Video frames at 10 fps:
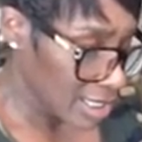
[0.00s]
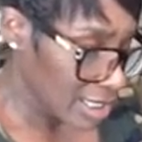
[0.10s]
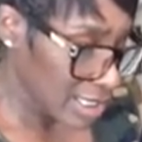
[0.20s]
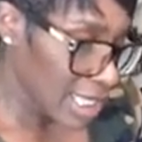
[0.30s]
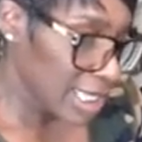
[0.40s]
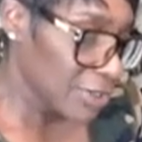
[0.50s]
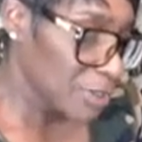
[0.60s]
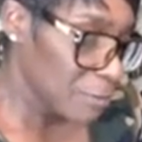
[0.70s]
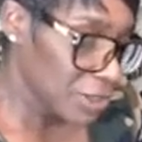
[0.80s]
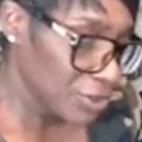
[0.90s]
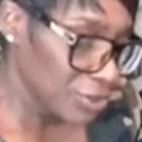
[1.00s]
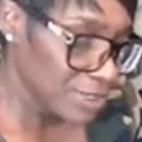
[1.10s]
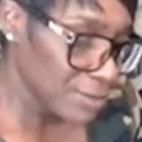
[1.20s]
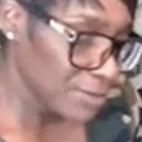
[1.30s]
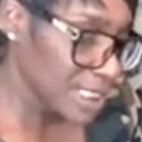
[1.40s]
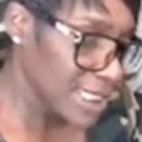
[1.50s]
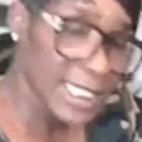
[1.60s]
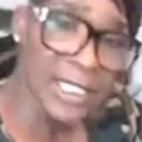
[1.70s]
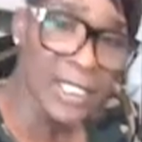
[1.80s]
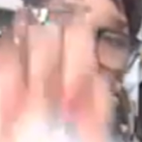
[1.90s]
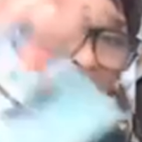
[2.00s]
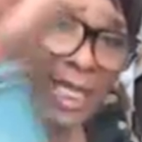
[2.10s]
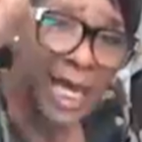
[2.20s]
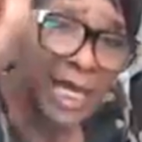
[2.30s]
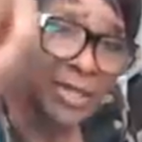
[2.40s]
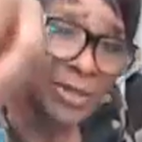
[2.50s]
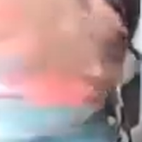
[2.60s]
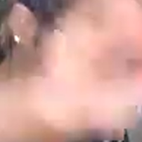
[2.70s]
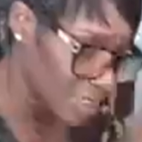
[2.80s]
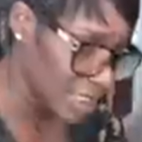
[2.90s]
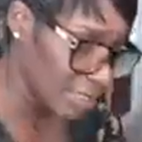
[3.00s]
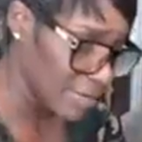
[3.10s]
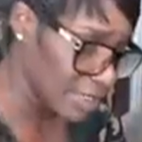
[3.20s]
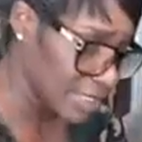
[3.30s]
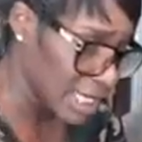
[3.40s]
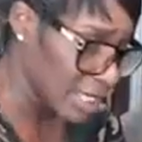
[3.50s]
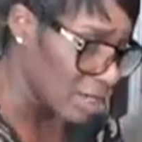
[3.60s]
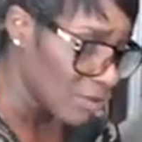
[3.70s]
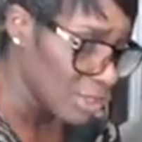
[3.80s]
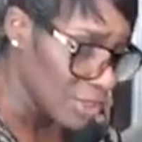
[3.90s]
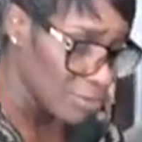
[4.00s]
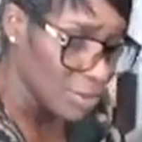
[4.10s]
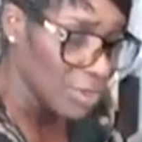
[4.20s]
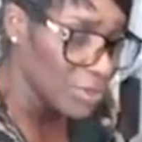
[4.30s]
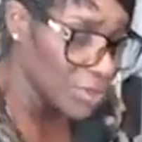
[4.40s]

Okay, here's a picture of some seals. I don't know anything about that. We're going to throw those